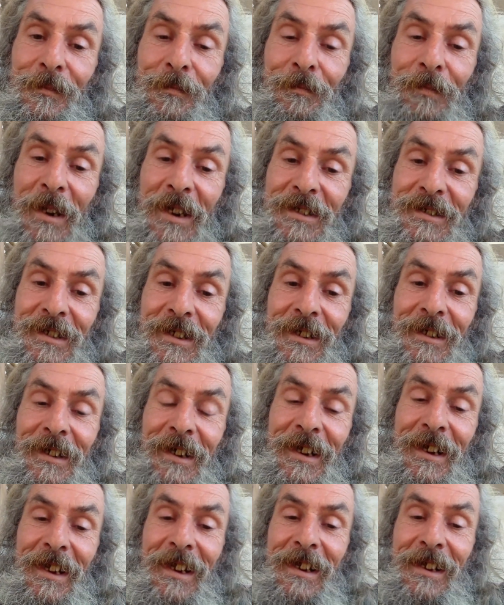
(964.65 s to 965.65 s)

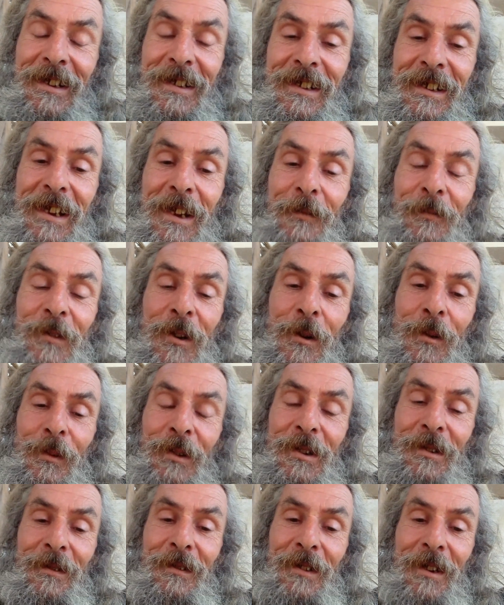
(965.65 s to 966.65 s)
basically give
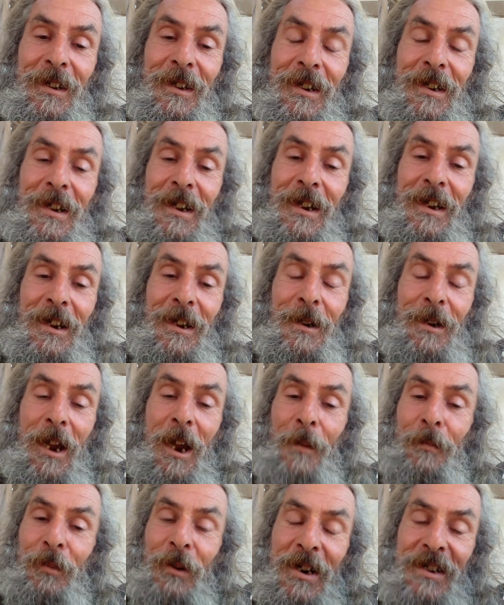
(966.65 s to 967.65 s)
you
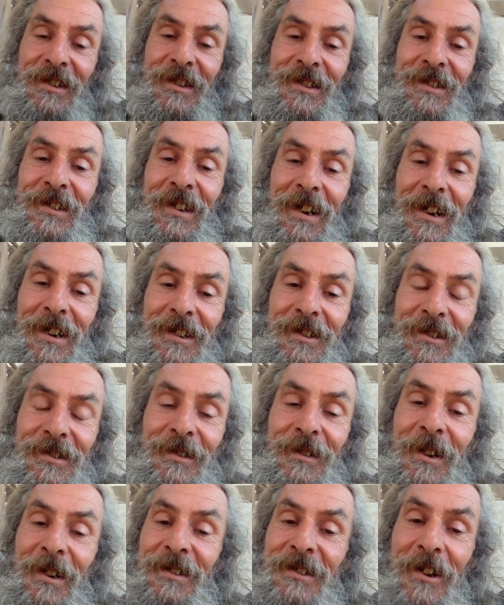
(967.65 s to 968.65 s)
a presentation
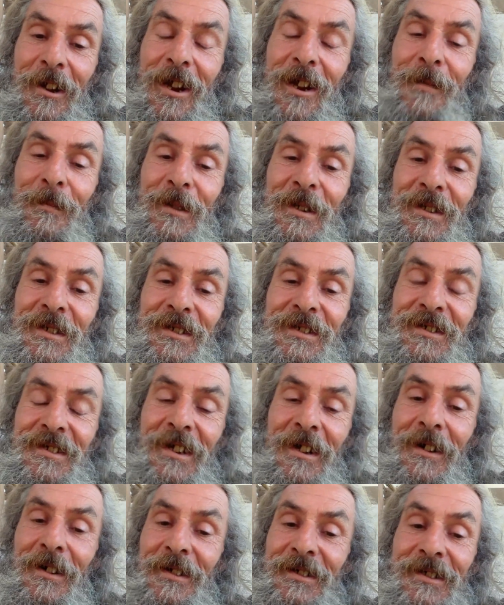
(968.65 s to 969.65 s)
that diamonds
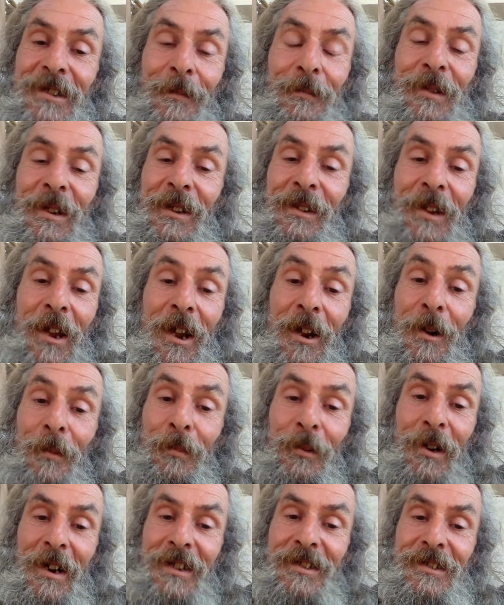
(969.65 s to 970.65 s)
are something that are
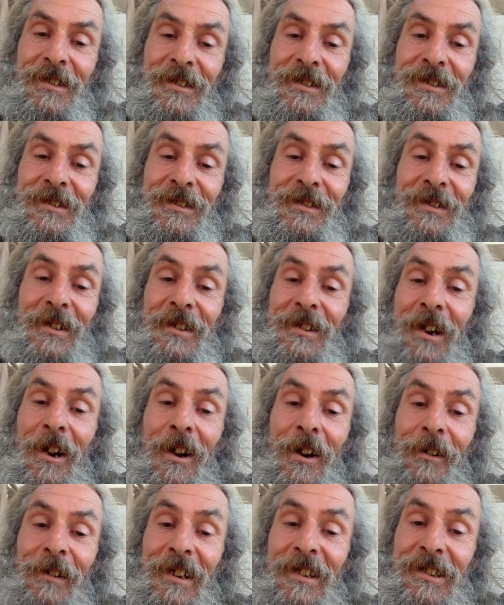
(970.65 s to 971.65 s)
precious, that
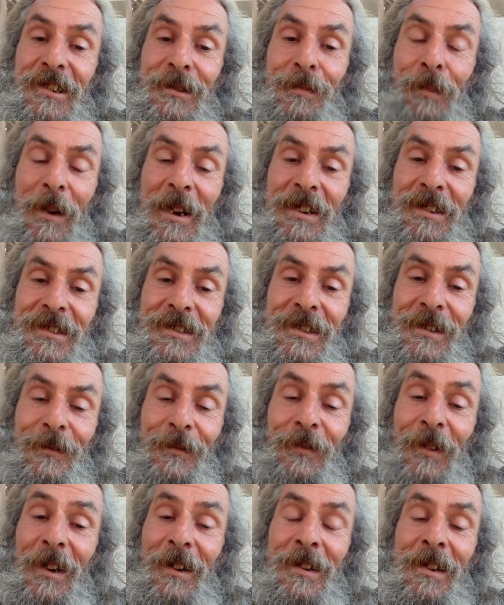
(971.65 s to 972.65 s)
are
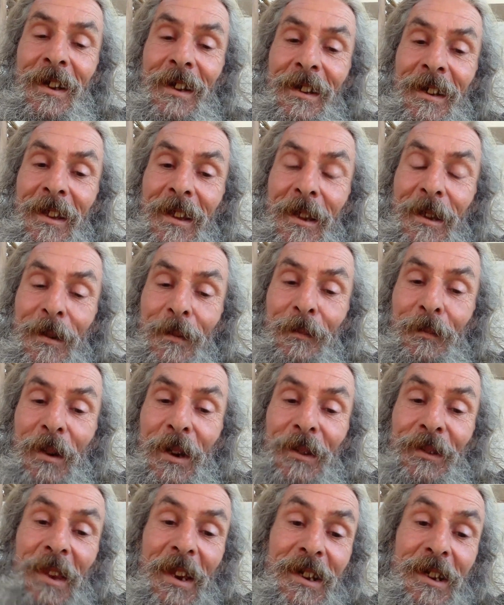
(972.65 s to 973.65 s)
expensive,
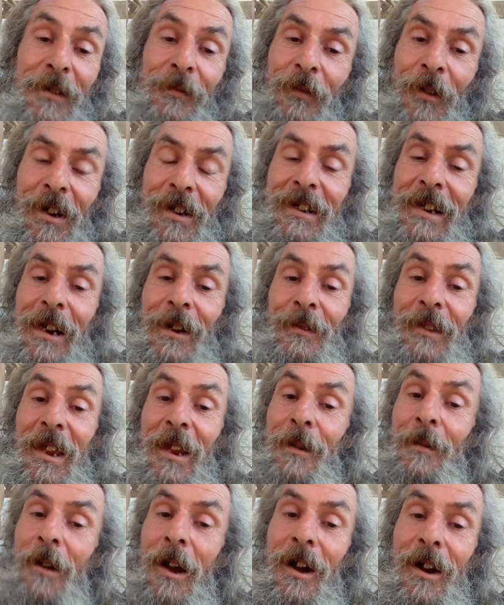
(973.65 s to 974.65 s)
but then you find out
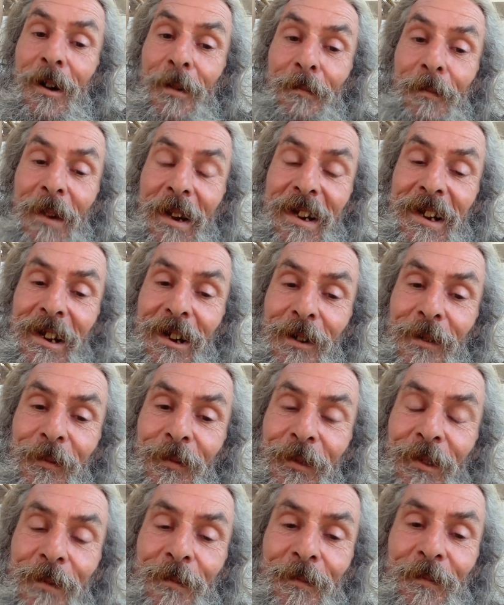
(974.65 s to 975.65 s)
there are many of
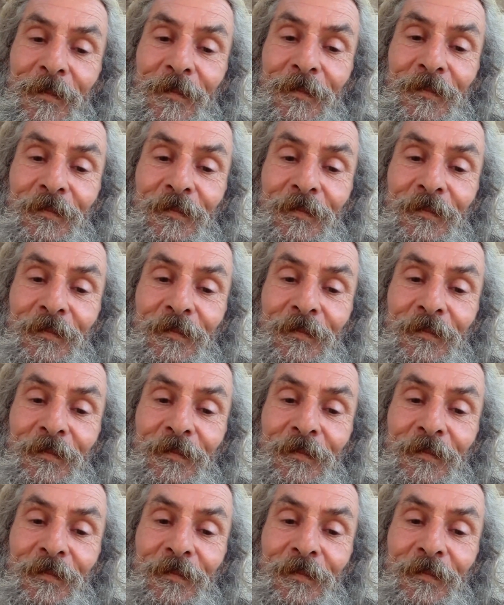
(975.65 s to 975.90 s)
them.